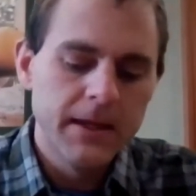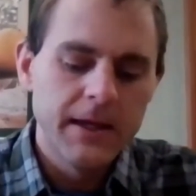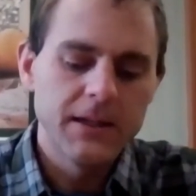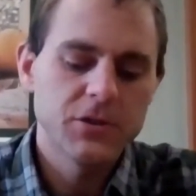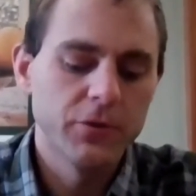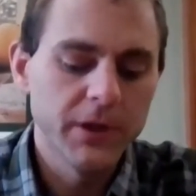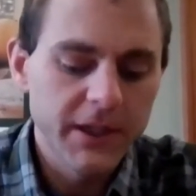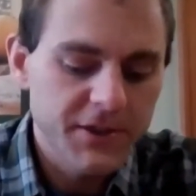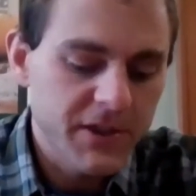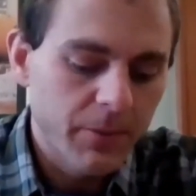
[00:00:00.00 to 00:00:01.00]
And so really
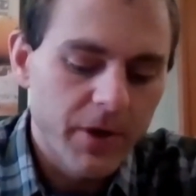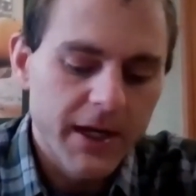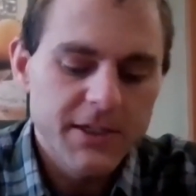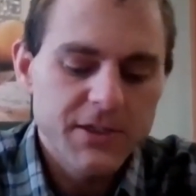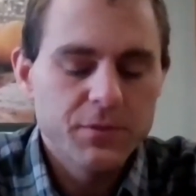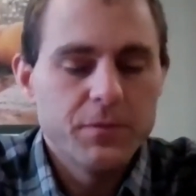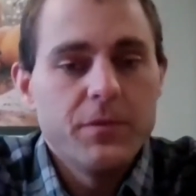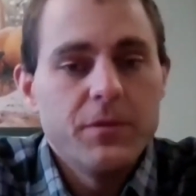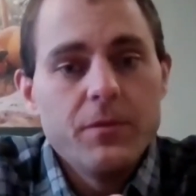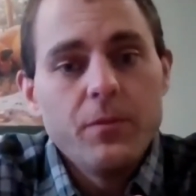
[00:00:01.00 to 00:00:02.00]
to summarize,
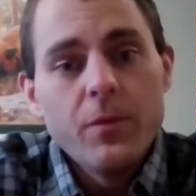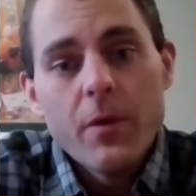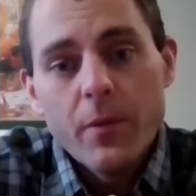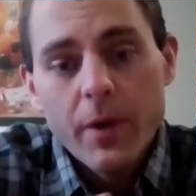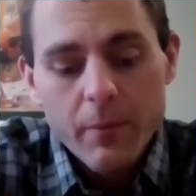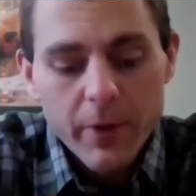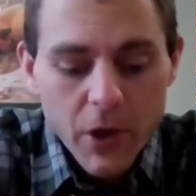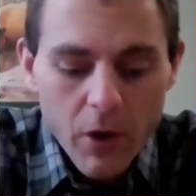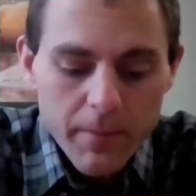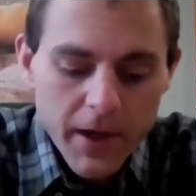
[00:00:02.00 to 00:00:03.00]
what we
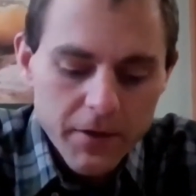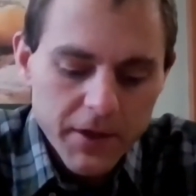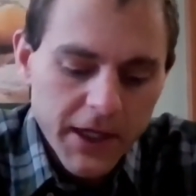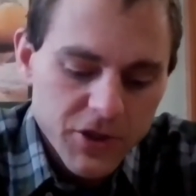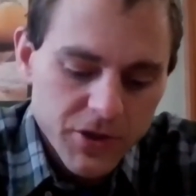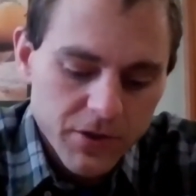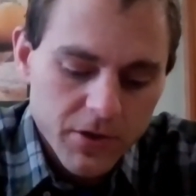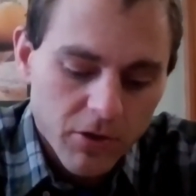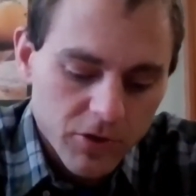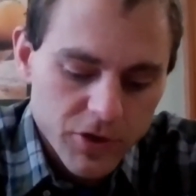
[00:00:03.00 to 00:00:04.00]
know about ancient
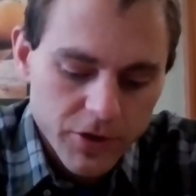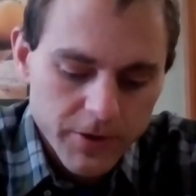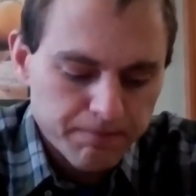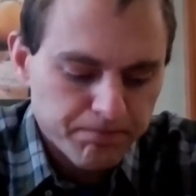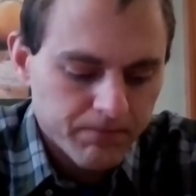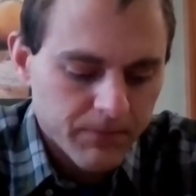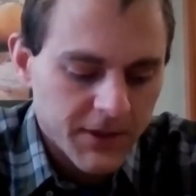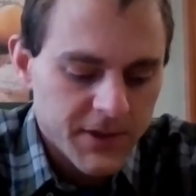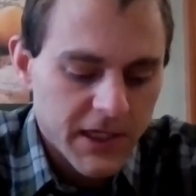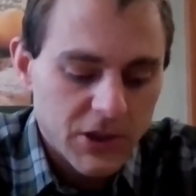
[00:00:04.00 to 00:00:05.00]
culture
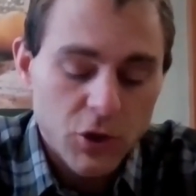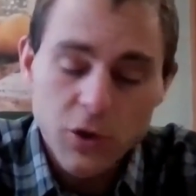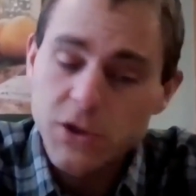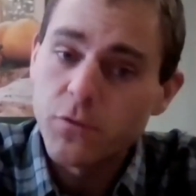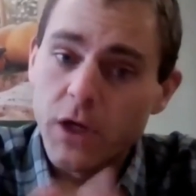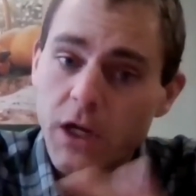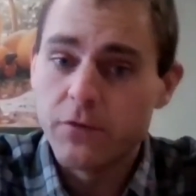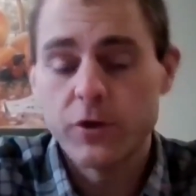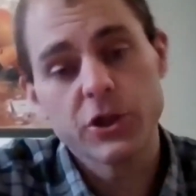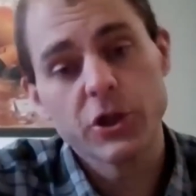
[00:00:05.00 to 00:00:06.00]
is that Joseph would have
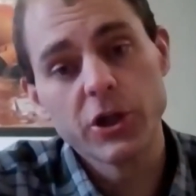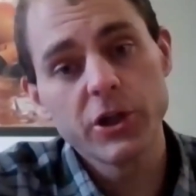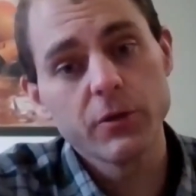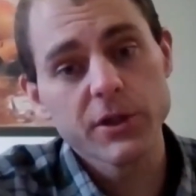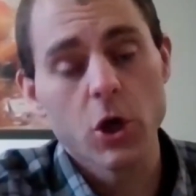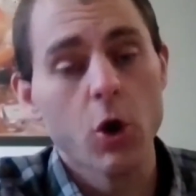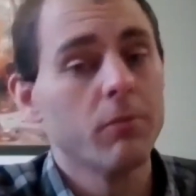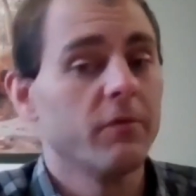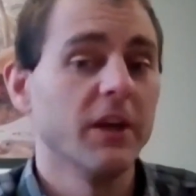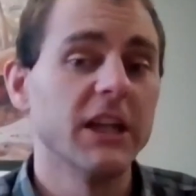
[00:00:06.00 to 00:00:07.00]
returned to his
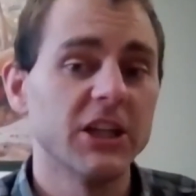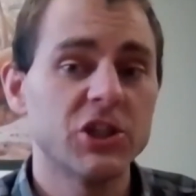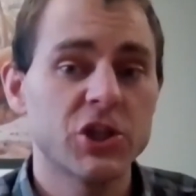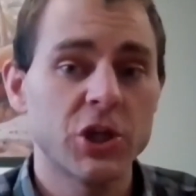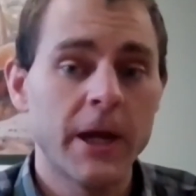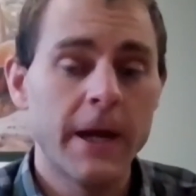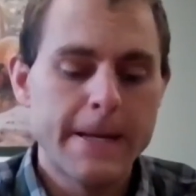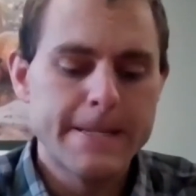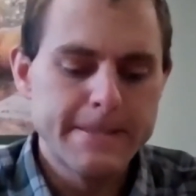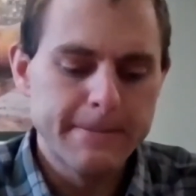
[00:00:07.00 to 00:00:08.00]
home village
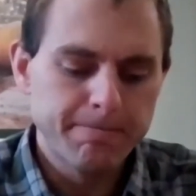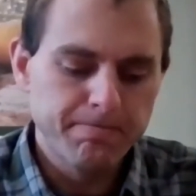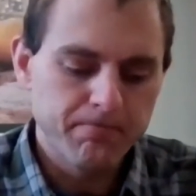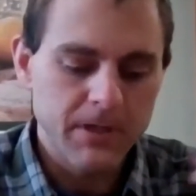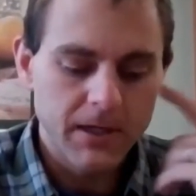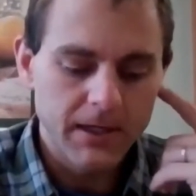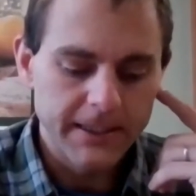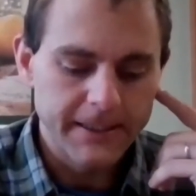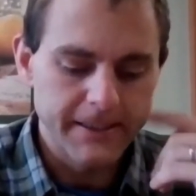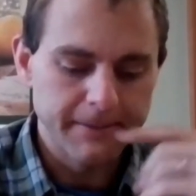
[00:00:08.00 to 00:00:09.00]

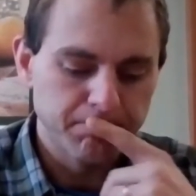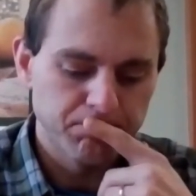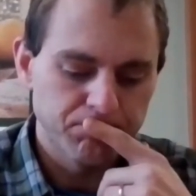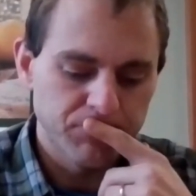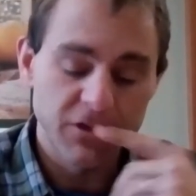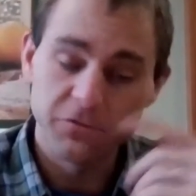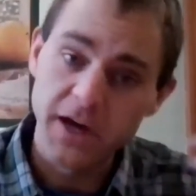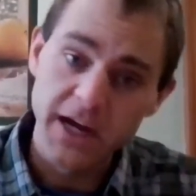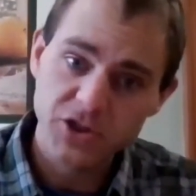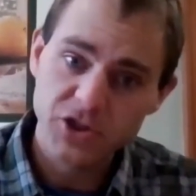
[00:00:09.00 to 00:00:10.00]
to find